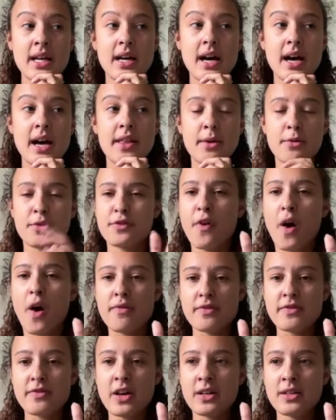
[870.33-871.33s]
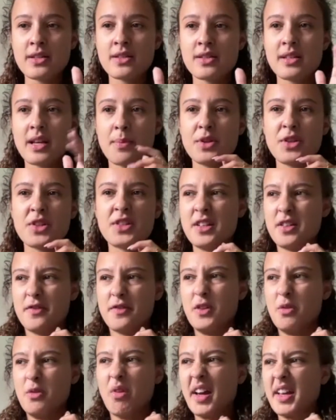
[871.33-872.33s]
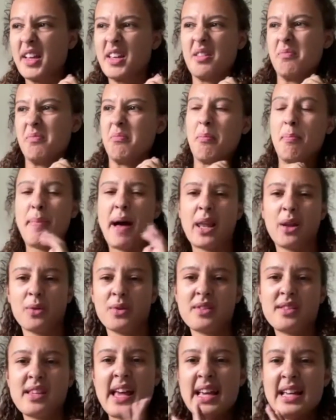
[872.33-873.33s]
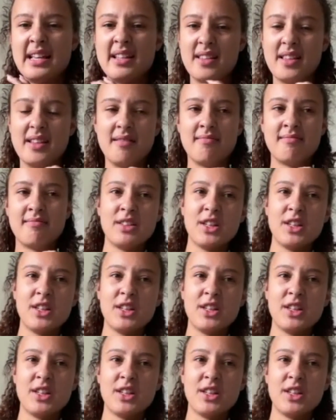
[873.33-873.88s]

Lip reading: There was 5 of us, and we just did a few like balances and